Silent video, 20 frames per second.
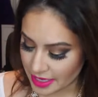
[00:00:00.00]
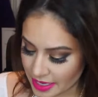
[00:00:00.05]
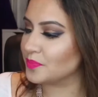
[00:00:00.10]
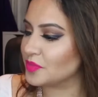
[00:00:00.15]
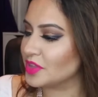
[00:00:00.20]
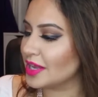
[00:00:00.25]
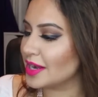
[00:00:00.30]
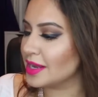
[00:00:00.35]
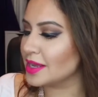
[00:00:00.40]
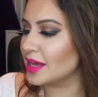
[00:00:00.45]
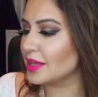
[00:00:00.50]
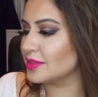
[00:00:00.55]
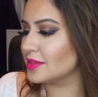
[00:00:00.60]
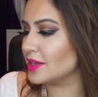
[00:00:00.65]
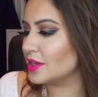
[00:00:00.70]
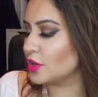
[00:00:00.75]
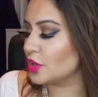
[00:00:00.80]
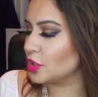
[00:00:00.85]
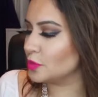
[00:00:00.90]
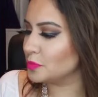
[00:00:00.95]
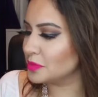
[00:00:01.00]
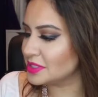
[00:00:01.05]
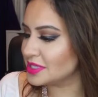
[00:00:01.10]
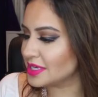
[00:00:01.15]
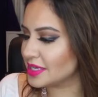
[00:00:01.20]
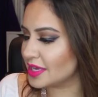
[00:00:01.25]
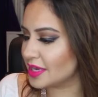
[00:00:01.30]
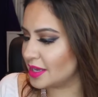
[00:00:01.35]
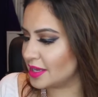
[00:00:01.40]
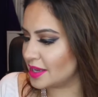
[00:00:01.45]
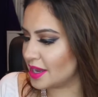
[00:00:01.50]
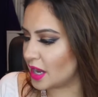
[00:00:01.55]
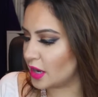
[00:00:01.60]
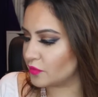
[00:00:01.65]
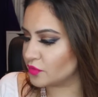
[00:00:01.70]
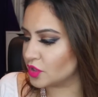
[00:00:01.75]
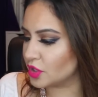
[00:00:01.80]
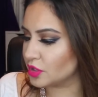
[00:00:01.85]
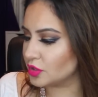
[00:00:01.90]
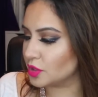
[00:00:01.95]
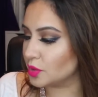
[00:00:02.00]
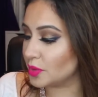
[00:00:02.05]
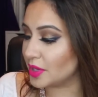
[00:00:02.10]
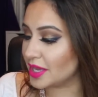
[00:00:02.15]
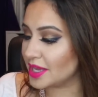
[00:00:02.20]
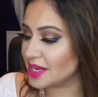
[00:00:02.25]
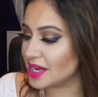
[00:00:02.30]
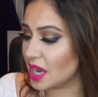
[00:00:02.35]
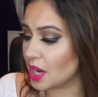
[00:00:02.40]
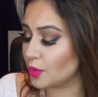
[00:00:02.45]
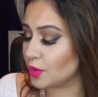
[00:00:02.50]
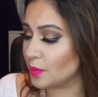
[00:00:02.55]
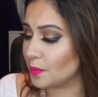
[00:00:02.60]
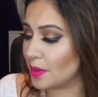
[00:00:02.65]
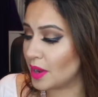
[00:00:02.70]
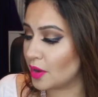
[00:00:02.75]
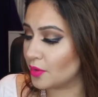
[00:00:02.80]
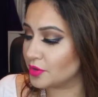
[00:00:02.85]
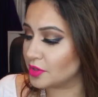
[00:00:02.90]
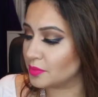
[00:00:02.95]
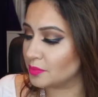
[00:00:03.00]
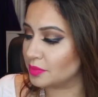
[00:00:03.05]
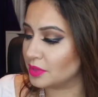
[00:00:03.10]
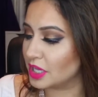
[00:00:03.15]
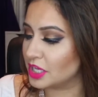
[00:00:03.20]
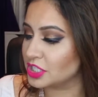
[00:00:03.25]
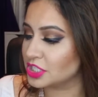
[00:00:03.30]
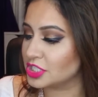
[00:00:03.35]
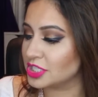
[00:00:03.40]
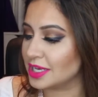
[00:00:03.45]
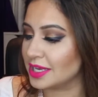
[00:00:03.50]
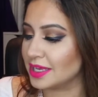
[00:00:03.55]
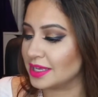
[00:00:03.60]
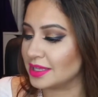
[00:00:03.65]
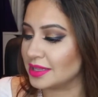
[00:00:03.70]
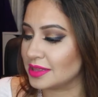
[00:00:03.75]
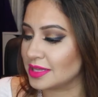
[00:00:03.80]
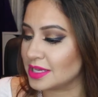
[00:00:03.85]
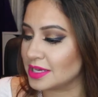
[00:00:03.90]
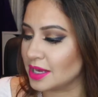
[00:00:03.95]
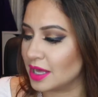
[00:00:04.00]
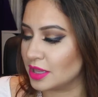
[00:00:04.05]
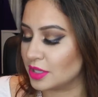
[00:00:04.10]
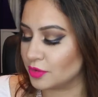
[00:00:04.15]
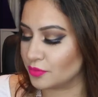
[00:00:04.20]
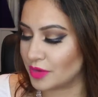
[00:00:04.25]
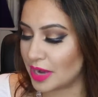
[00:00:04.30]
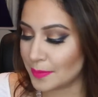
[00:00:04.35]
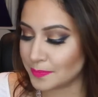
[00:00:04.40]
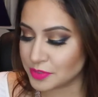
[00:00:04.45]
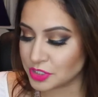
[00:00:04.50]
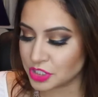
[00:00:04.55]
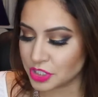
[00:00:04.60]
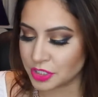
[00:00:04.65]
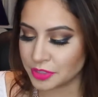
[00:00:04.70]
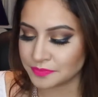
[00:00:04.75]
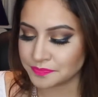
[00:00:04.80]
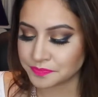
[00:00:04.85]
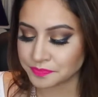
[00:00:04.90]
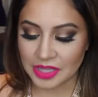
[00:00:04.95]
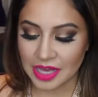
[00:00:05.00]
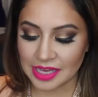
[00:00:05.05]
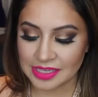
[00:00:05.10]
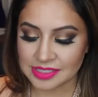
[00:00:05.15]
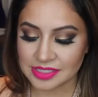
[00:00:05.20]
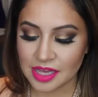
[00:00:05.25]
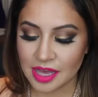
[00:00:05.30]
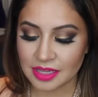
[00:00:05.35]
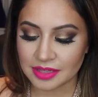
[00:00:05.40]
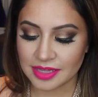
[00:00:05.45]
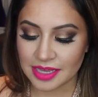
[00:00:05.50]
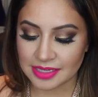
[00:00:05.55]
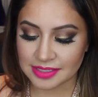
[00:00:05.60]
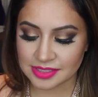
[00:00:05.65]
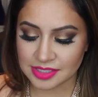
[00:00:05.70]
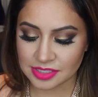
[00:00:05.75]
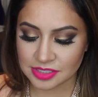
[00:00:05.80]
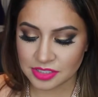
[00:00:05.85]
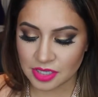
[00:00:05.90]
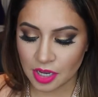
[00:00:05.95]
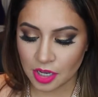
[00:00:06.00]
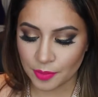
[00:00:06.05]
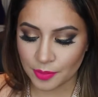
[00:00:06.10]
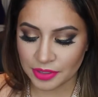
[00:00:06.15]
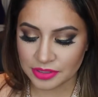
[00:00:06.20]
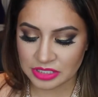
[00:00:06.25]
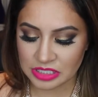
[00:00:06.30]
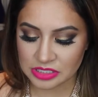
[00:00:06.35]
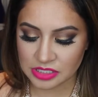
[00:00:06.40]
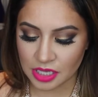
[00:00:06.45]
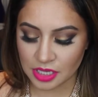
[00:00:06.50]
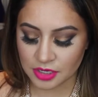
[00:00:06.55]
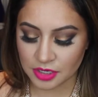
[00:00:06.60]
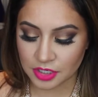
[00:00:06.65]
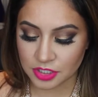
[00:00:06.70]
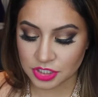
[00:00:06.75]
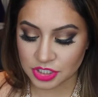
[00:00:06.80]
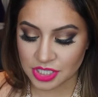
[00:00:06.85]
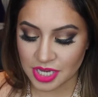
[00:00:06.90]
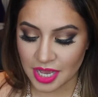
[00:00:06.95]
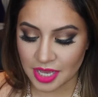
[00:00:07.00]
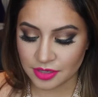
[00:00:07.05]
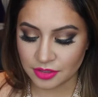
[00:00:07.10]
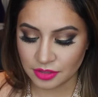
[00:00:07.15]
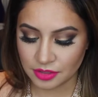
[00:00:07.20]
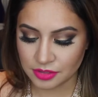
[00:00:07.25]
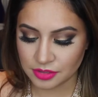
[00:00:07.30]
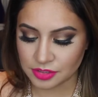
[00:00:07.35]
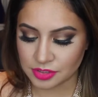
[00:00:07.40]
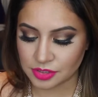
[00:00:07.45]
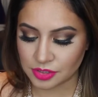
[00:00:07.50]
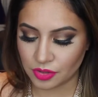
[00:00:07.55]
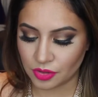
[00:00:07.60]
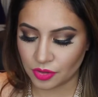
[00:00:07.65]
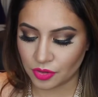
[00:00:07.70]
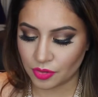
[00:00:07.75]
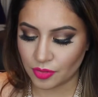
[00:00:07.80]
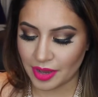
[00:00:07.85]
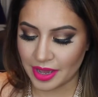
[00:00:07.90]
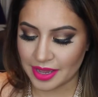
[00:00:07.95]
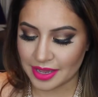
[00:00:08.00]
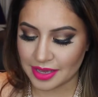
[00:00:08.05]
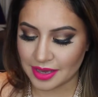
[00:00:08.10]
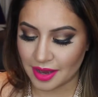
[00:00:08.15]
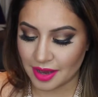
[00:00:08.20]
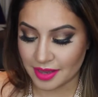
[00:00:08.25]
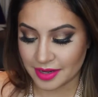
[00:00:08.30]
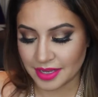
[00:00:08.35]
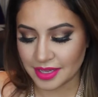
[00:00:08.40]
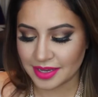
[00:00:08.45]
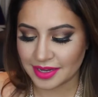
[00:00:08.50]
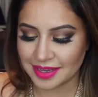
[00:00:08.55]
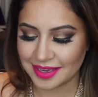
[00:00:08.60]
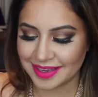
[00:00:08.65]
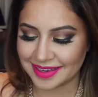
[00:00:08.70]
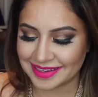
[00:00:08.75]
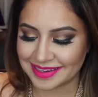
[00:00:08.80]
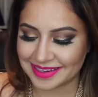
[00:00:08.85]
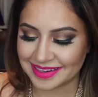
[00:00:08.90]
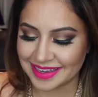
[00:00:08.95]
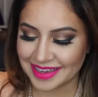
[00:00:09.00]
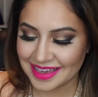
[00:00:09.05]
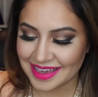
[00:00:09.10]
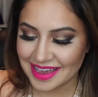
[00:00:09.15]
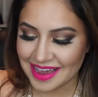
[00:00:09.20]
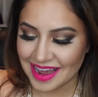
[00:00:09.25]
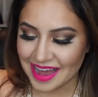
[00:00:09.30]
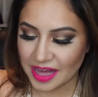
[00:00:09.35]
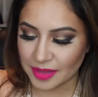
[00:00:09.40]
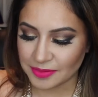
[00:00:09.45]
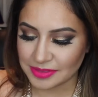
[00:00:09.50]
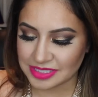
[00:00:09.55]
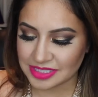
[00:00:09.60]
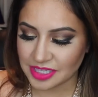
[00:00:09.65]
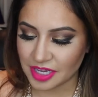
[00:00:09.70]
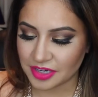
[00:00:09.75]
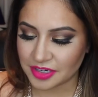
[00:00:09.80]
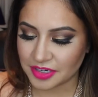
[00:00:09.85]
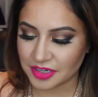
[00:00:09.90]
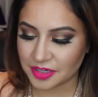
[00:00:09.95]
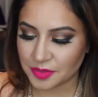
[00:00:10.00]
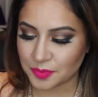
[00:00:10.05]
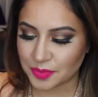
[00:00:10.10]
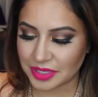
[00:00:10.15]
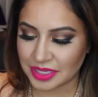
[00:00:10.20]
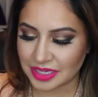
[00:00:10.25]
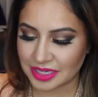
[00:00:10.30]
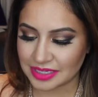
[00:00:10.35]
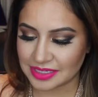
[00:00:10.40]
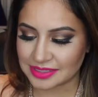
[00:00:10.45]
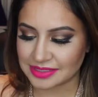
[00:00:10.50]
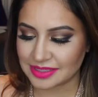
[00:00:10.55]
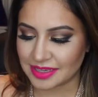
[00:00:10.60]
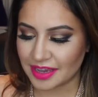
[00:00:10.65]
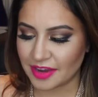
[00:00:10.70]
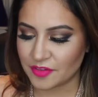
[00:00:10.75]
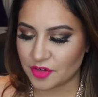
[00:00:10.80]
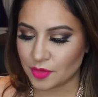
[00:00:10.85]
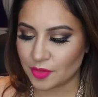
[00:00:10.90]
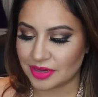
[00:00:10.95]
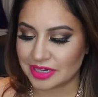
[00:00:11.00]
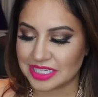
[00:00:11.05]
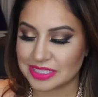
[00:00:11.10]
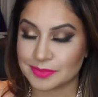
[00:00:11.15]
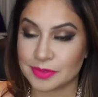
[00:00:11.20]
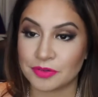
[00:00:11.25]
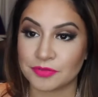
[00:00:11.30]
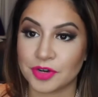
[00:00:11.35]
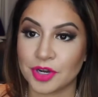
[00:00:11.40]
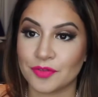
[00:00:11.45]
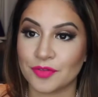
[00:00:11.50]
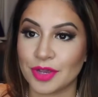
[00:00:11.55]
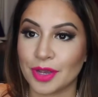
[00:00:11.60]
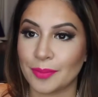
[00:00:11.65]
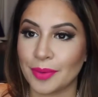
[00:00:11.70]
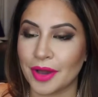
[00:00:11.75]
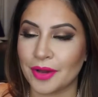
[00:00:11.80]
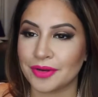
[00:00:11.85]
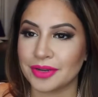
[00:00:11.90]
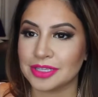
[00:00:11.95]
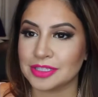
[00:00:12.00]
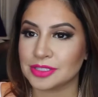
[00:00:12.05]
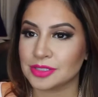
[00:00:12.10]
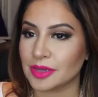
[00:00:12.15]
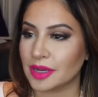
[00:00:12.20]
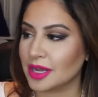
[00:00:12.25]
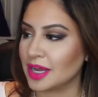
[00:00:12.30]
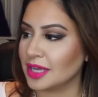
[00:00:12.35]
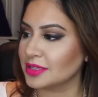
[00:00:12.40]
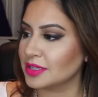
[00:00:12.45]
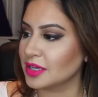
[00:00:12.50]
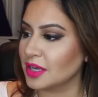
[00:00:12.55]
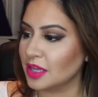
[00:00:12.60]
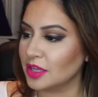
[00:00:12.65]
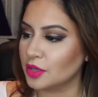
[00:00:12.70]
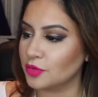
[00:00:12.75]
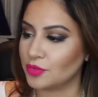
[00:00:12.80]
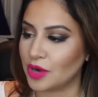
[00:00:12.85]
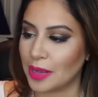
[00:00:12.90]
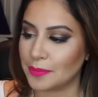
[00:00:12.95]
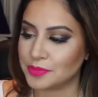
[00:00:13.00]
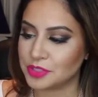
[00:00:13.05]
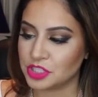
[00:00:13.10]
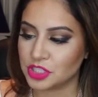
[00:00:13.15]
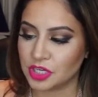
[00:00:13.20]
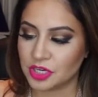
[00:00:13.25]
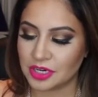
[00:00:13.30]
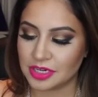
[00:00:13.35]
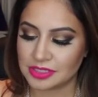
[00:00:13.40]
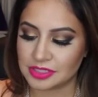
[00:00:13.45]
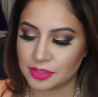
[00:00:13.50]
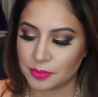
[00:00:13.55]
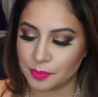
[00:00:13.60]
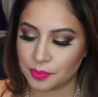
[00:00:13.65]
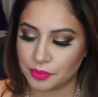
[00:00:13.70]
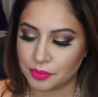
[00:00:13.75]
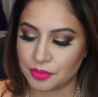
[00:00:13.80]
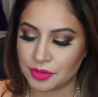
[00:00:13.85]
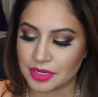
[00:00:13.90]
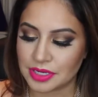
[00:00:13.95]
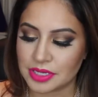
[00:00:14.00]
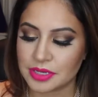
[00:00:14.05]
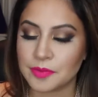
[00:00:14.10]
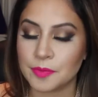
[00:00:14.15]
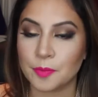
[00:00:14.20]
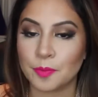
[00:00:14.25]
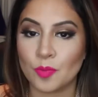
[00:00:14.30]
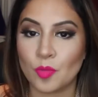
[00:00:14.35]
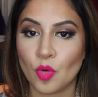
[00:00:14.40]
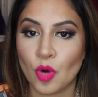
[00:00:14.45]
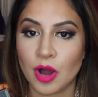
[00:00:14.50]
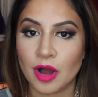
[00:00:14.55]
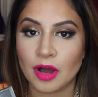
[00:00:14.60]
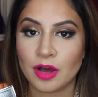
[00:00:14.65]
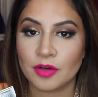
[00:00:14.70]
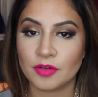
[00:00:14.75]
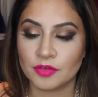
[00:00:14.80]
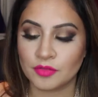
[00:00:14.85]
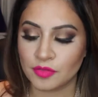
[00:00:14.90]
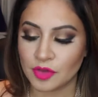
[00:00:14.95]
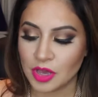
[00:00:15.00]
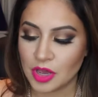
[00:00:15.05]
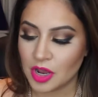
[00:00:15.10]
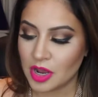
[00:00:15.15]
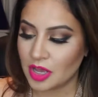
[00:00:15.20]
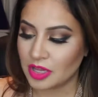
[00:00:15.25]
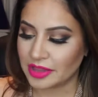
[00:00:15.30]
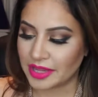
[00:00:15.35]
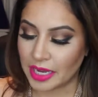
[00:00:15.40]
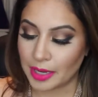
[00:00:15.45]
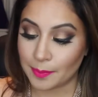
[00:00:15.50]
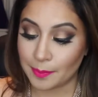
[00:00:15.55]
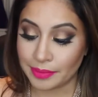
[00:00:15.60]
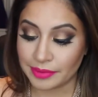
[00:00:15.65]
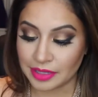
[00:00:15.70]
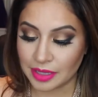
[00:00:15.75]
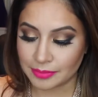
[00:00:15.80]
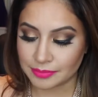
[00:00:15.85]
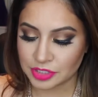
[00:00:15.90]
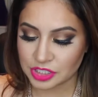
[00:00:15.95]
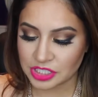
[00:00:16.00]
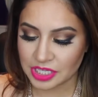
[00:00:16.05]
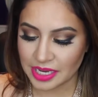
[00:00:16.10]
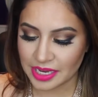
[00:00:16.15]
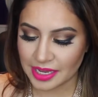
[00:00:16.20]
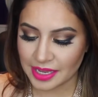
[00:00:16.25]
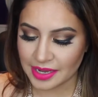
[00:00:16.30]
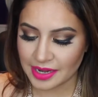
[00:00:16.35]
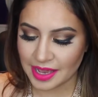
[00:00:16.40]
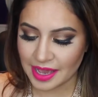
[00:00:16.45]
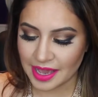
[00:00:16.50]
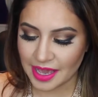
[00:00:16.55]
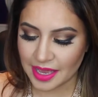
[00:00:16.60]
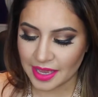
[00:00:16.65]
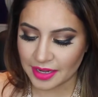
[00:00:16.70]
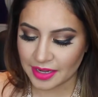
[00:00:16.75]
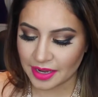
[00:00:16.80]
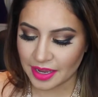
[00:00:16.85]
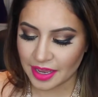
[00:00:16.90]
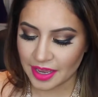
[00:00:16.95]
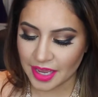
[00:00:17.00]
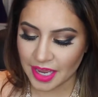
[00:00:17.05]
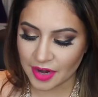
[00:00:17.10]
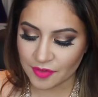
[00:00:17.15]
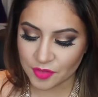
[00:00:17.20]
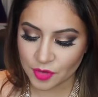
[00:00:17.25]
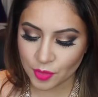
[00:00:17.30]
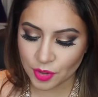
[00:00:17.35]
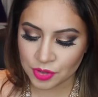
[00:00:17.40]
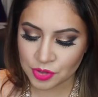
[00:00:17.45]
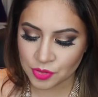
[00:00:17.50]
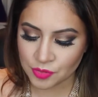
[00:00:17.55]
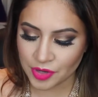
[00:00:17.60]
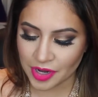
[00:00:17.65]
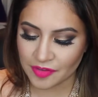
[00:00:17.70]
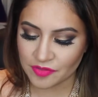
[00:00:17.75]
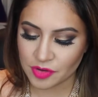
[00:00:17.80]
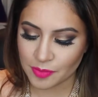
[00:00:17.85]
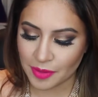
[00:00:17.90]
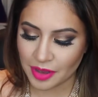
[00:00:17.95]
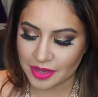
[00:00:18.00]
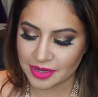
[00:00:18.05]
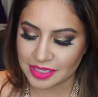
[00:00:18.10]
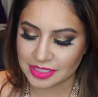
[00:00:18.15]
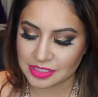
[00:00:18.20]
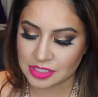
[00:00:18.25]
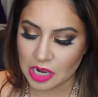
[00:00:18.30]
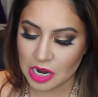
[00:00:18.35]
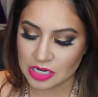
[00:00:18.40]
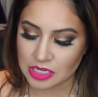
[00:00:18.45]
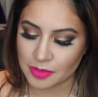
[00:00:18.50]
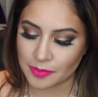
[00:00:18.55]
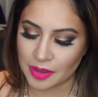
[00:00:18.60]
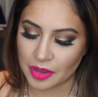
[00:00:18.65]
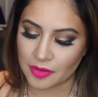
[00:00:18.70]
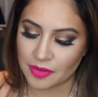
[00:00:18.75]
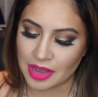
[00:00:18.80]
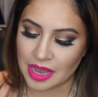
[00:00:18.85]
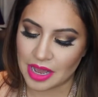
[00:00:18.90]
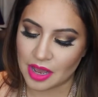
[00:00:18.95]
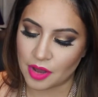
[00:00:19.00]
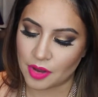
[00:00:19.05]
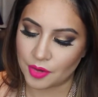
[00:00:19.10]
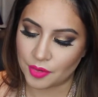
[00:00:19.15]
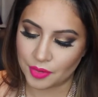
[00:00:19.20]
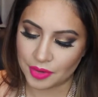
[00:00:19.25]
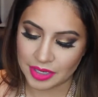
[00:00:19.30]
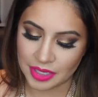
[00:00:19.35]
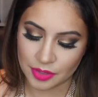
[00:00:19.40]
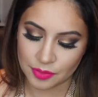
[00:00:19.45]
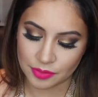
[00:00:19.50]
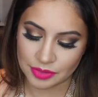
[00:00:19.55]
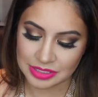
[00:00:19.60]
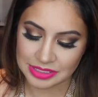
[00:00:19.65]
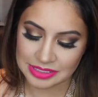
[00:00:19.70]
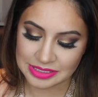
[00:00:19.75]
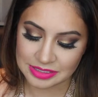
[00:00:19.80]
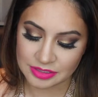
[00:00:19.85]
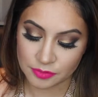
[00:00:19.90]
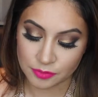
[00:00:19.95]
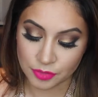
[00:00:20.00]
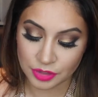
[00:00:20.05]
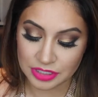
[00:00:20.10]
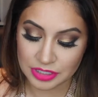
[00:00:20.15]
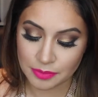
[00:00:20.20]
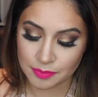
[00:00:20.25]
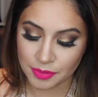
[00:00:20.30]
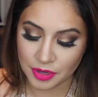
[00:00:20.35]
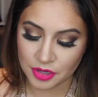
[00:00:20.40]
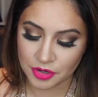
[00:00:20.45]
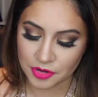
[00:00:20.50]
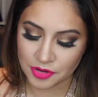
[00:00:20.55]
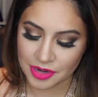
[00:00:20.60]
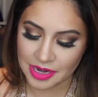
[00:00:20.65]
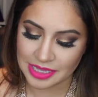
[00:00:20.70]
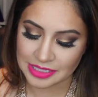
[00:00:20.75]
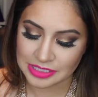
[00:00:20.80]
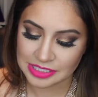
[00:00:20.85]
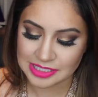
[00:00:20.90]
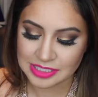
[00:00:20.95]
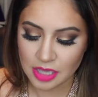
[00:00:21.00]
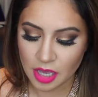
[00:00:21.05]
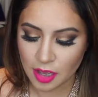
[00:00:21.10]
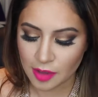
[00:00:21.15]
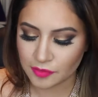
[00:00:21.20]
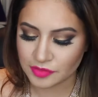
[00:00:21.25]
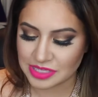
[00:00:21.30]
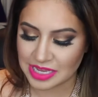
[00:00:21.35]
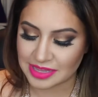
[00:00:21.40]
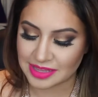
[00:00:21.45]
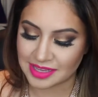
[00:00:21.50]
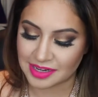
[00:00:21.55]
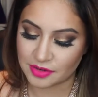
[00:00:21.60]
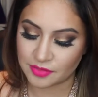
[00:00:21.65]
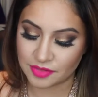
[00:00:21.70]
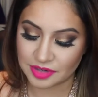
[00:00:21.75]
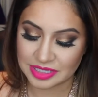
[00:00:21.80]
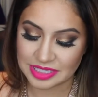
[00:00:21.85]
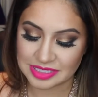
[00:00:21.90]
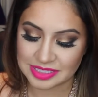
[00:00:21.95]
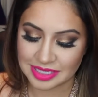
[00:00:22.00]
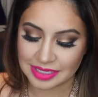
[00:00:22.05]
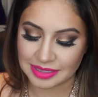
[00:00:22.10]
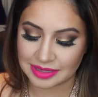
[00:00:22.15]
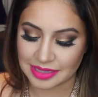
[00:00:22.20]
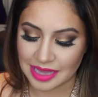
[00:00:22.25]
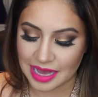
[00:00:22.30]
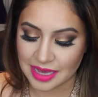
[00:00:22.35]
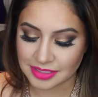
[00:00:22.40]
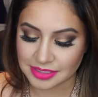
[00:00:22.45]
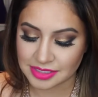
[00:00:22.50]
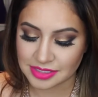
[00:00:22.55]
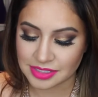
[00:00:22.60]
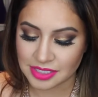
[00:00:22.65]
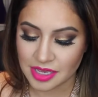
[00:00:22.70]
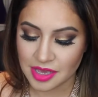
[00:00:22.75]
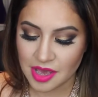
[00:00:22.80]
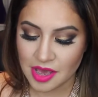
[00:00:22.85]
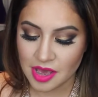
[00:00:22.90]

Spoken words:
Then I got the Urban Decay Afterglow 8-Hour Powder Blush in the color Rapture. I saw Alexis talk about this on her channel, so I got it. And I was suckered because everyone has been raving about it. So I got the color Rapture. It's a pretty mauve, like plum shade, and everyone who raved about it talked about how it was really buttery and soft and that it really did last